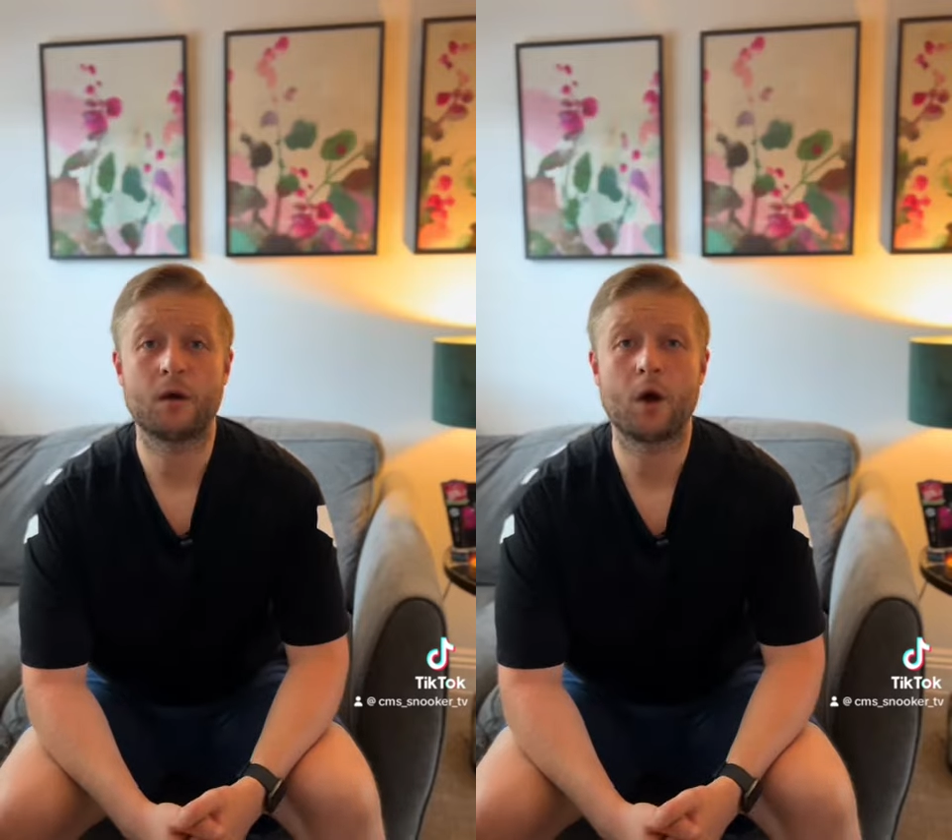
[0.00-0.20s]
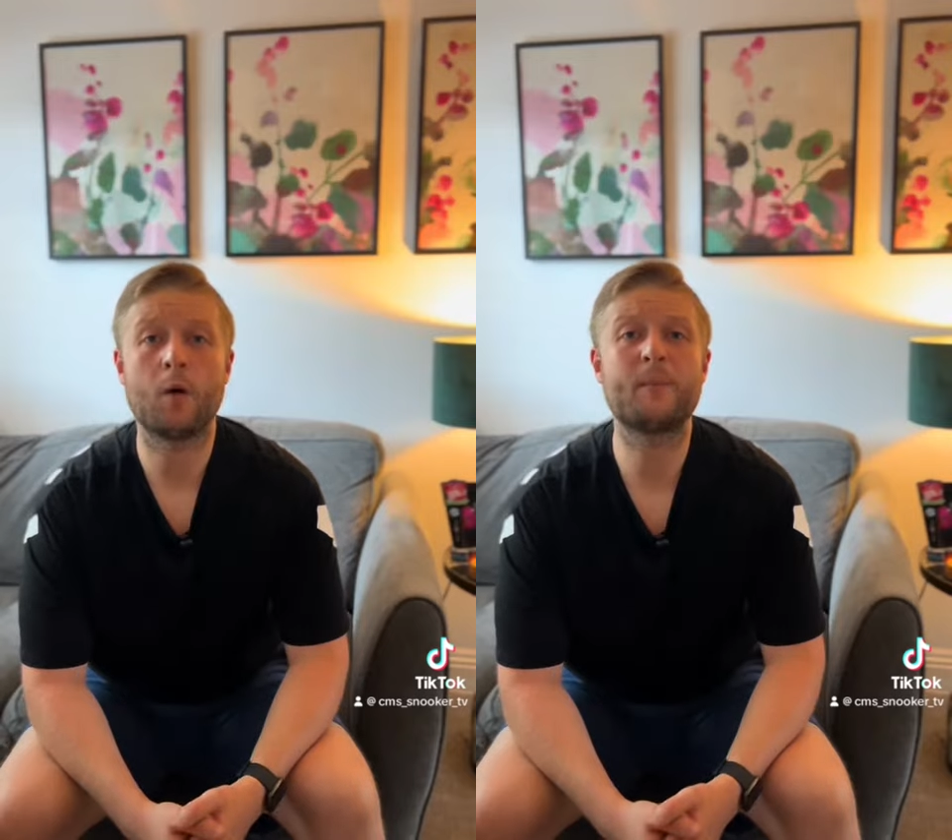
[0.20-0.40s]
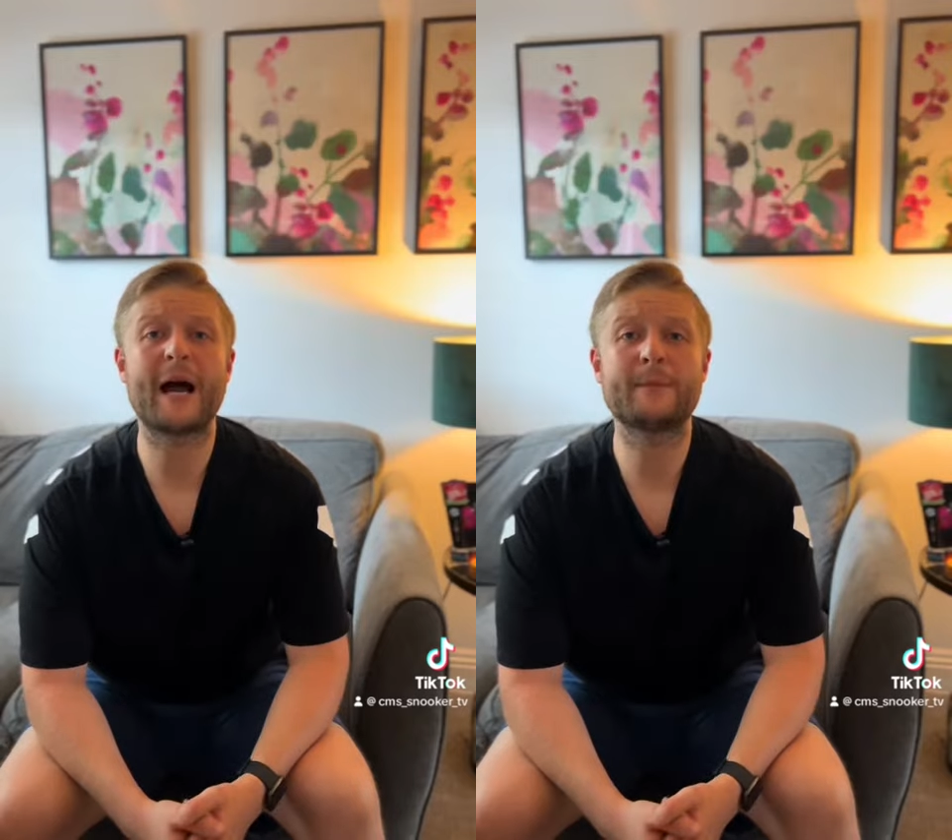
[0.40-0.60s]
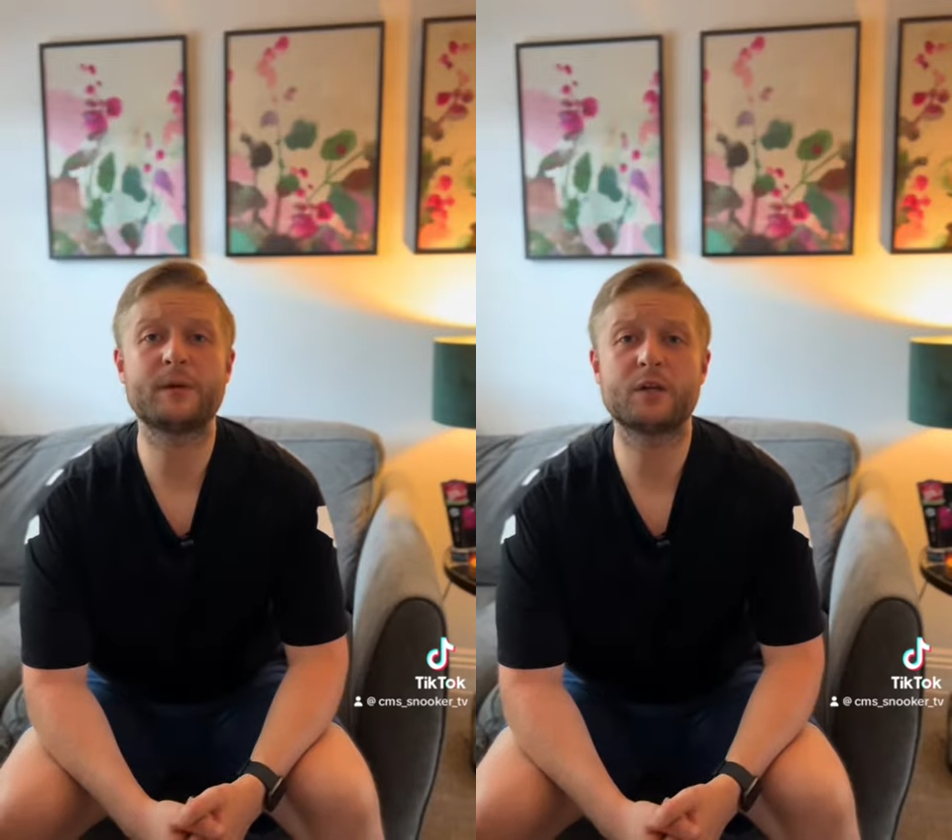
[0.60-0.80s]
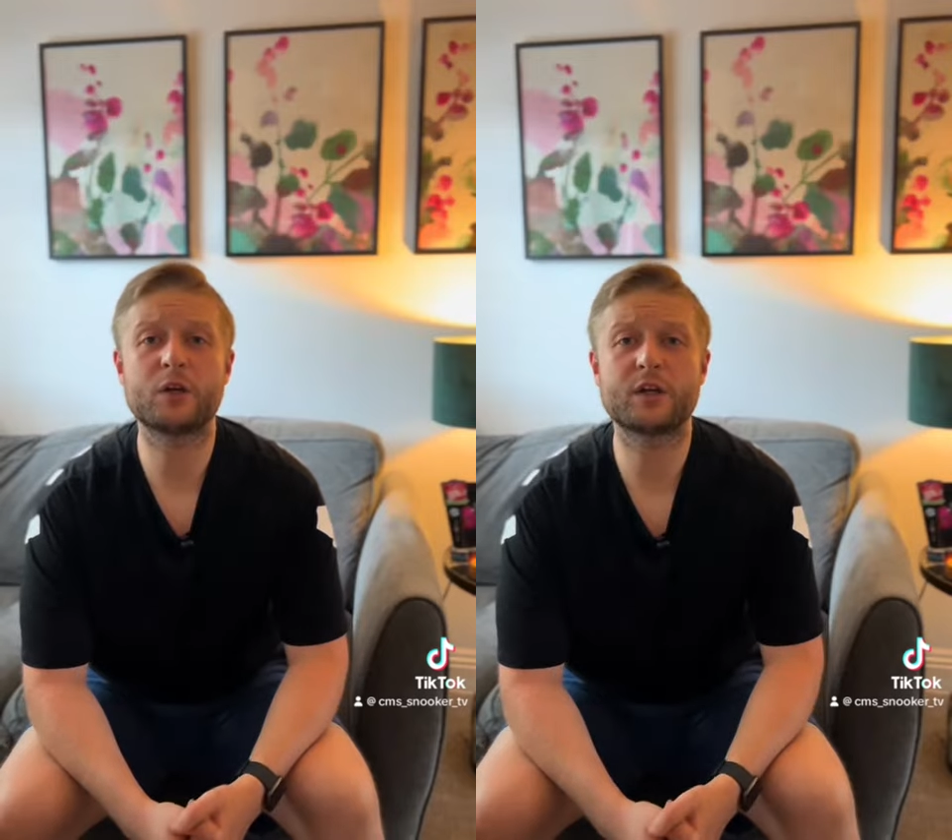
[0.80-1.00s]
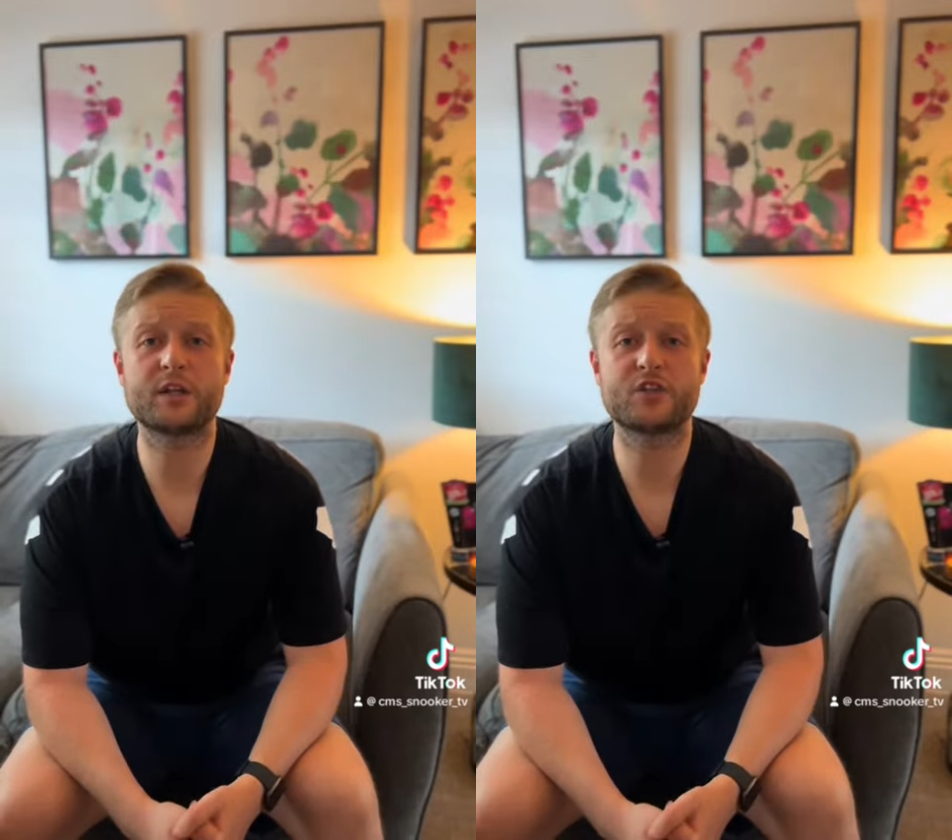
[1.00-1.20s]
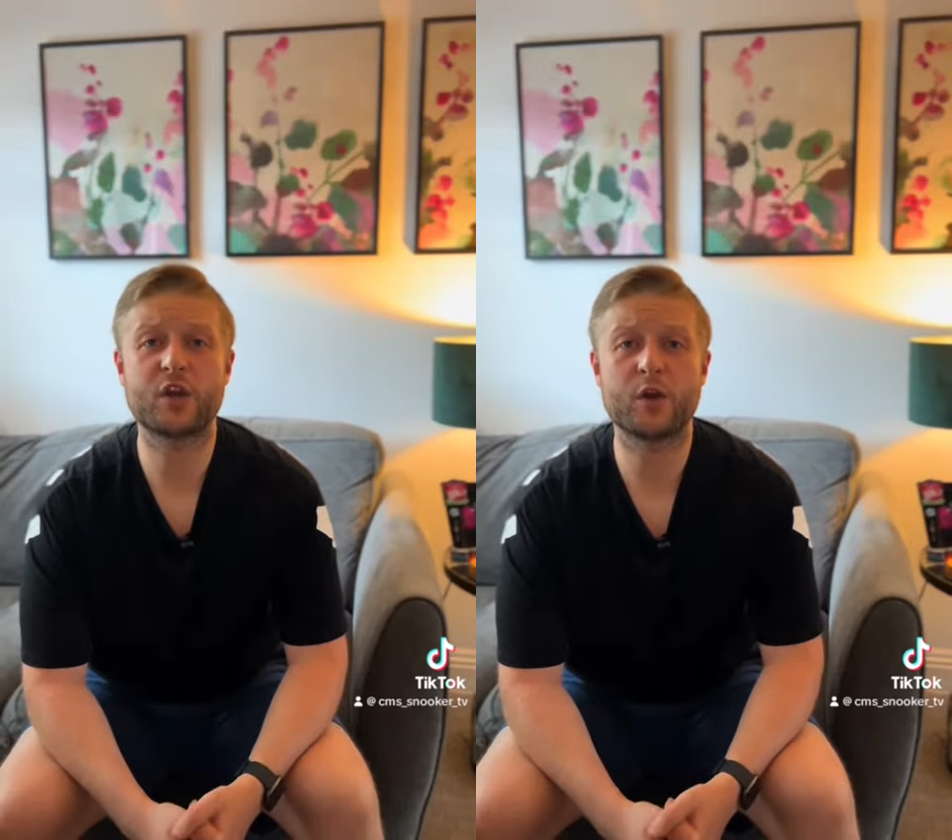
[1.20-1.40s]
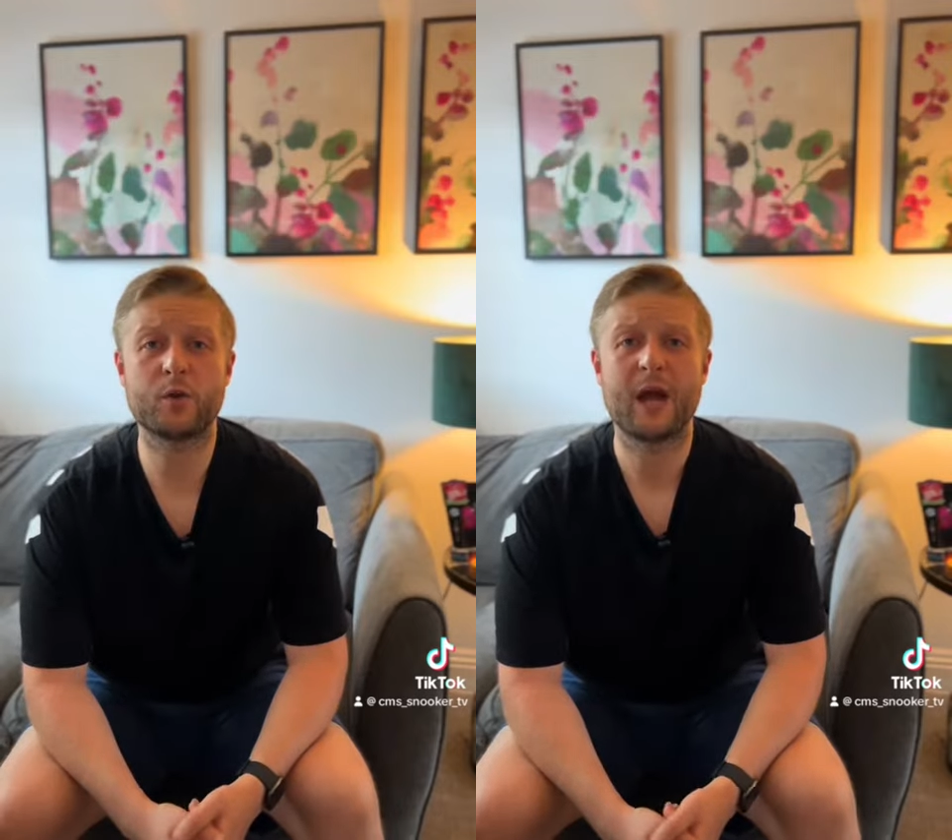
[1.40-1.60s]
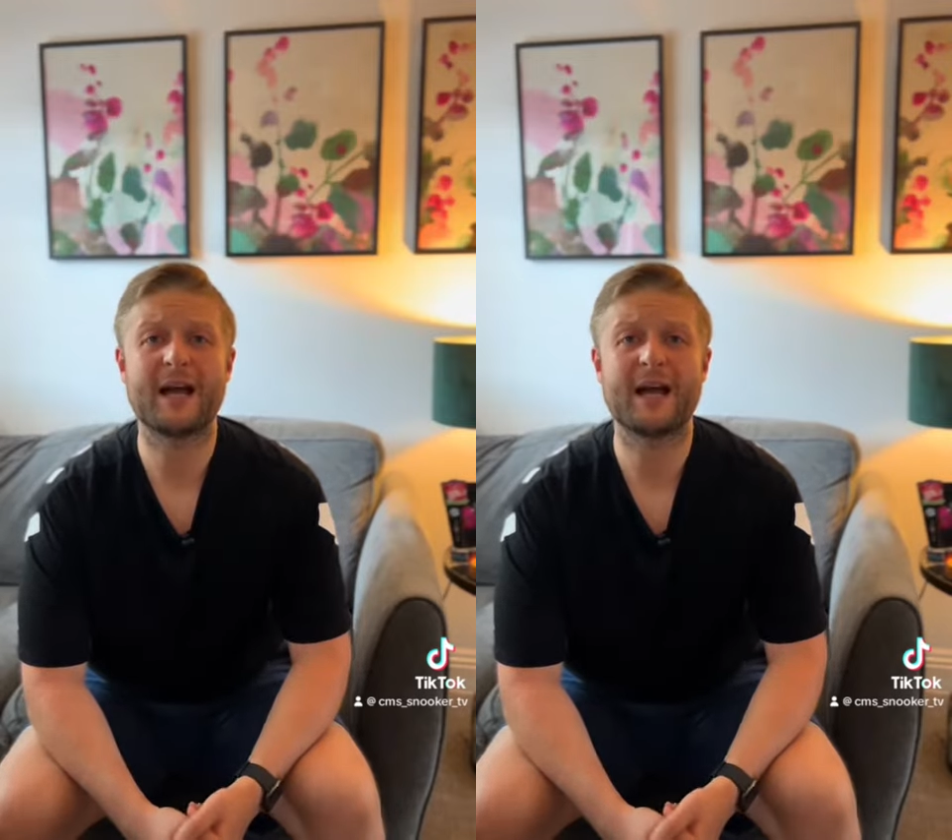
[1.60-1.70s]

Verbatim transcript: On paper, you look at the two